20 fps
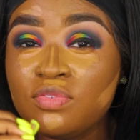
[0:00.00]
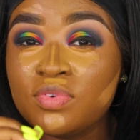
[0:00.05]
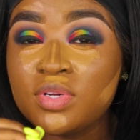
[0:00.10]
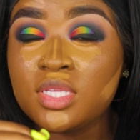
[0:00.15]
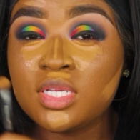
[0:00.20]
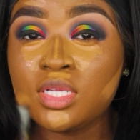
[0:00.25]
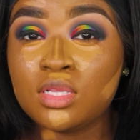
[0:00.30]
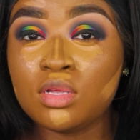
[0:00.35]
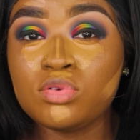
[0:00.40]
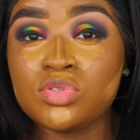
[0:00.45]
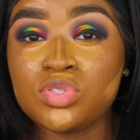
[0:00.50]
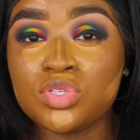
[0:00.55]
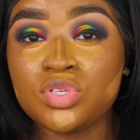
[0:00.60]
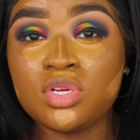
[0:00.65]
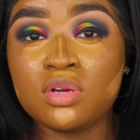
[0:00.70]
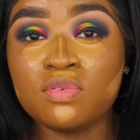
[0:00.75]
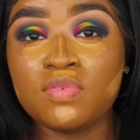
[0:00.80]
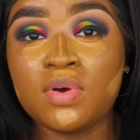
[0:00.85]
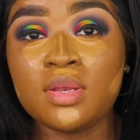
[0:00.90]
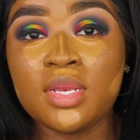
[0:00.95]
really close to
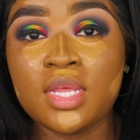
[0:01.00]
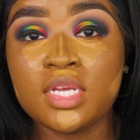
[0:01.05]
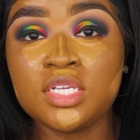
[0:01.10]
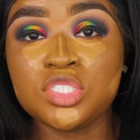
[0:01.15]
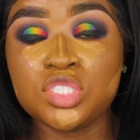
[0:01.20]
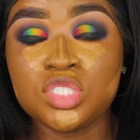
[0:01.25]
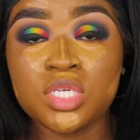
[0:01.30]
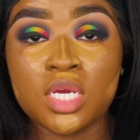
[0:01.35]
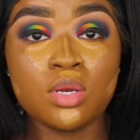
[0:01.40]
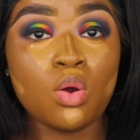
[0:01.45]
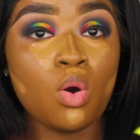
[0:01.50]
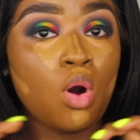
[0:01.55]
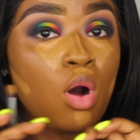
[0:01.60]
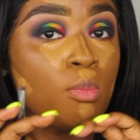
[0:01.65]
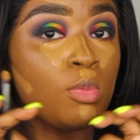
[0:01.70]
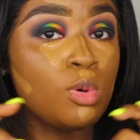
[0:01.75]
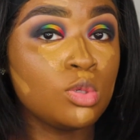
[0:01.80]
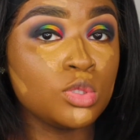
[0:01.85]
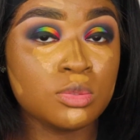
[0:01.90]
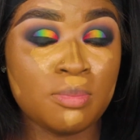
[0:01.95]
your foundation shade,
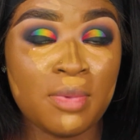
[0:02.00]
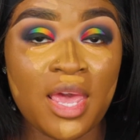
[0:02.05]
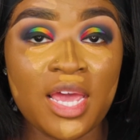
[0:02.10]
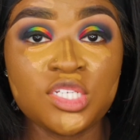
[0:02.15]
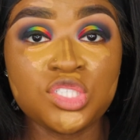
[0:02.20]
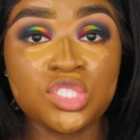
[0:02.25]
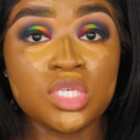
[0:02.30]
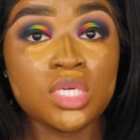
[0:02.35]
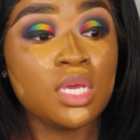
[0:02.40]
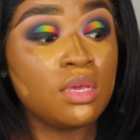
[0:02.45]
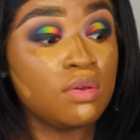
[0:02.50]
almost matching.